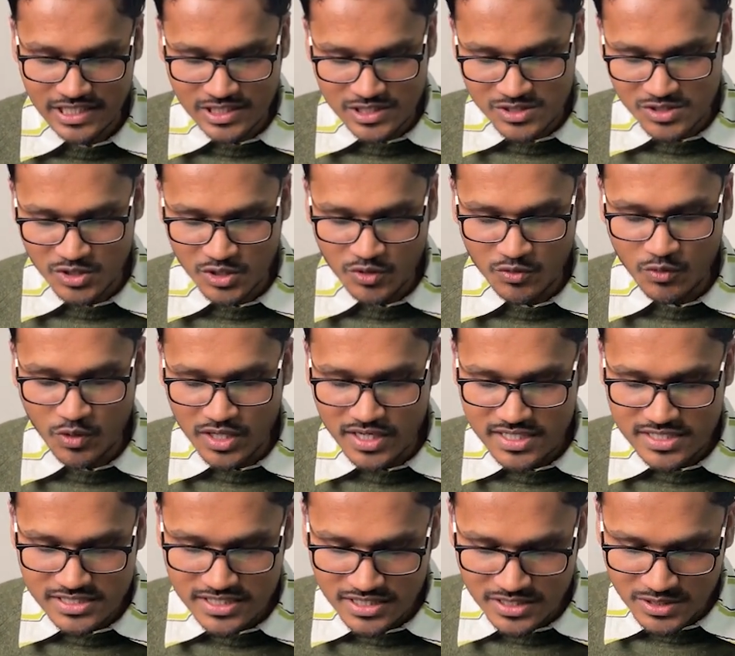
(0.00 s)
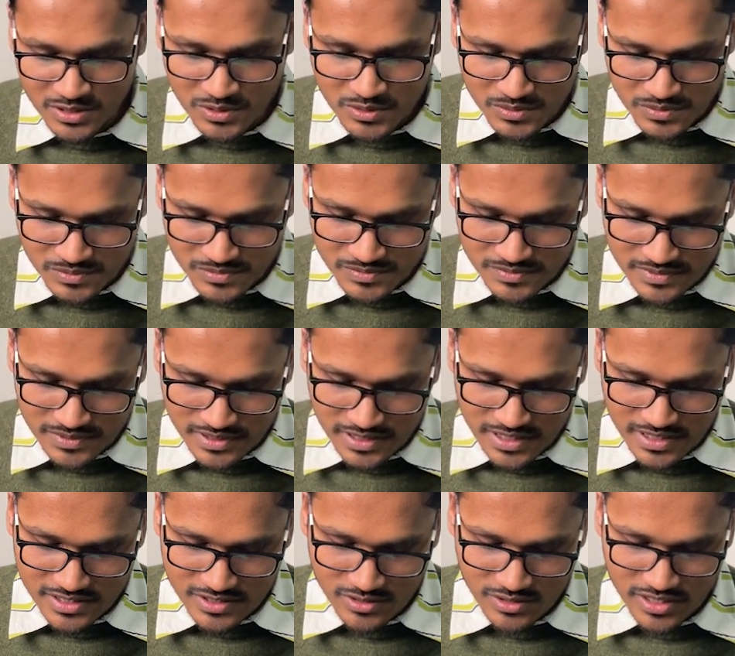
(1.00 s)
So what does it do?
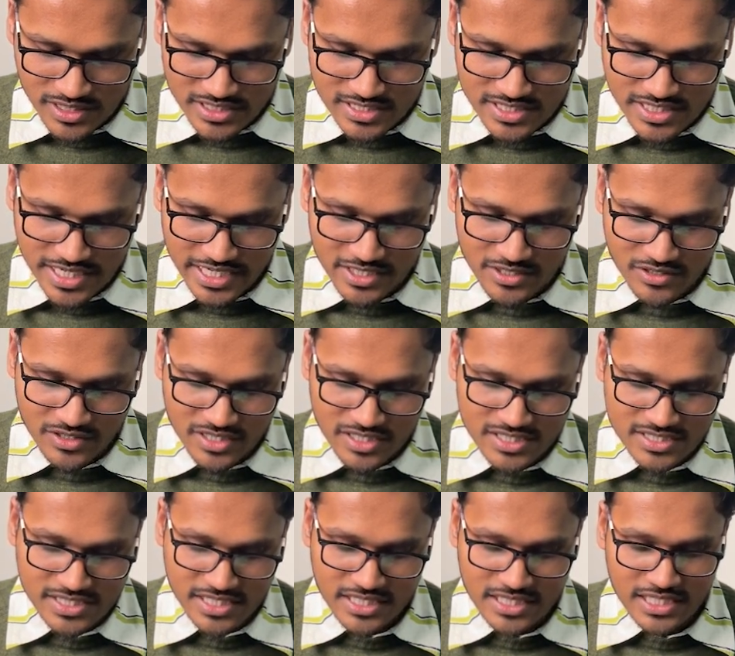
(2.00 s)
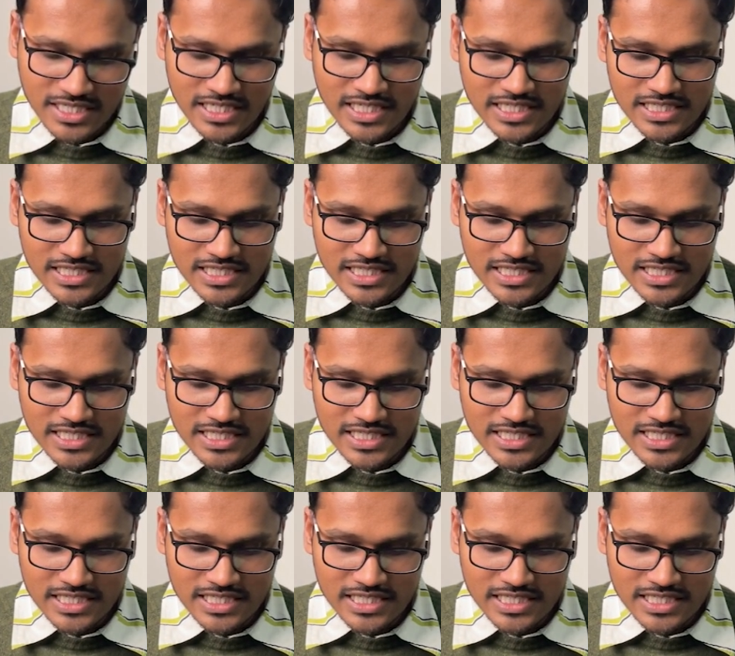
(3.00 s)
So let's try to understand.